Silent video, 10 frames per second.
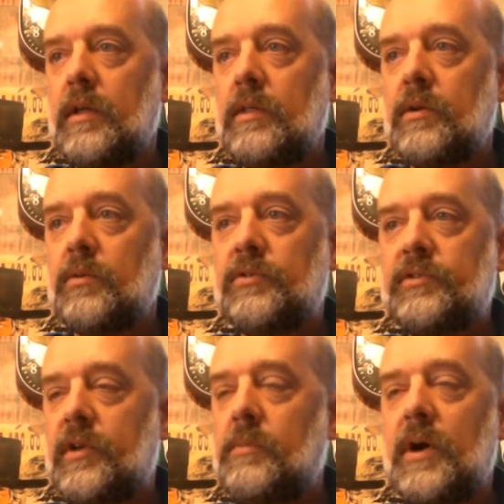there was
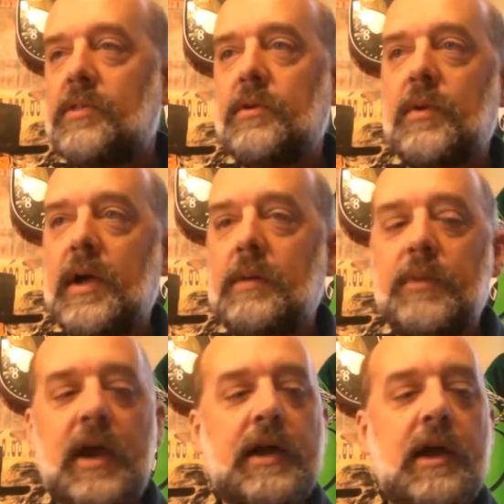some other ramp, and
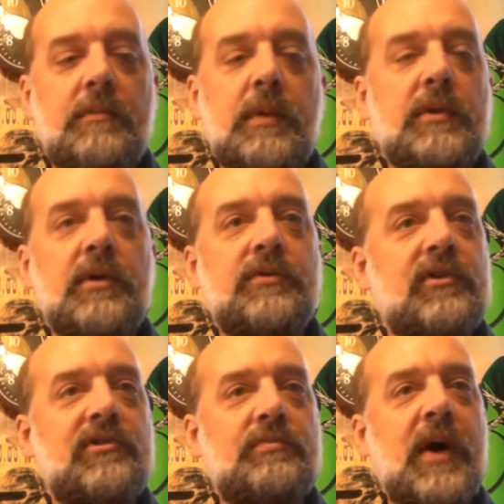I can't remember. There was a
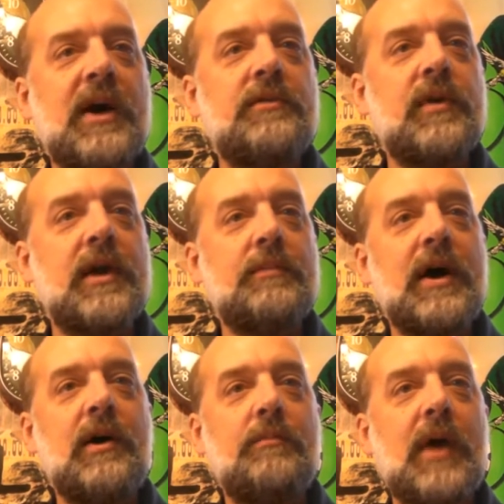spine ramp
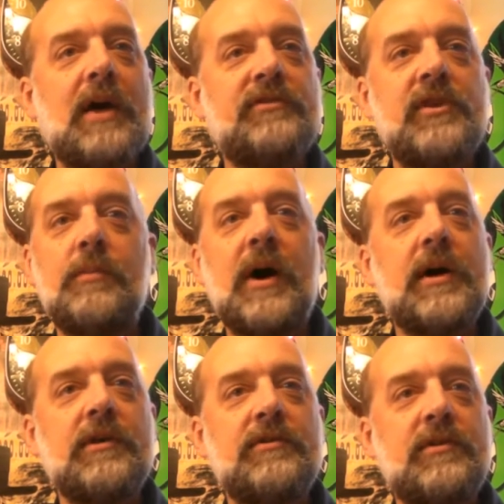out past
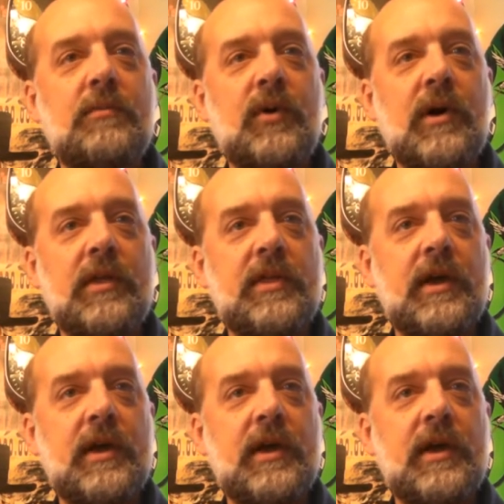Yamada's somewhere, I think.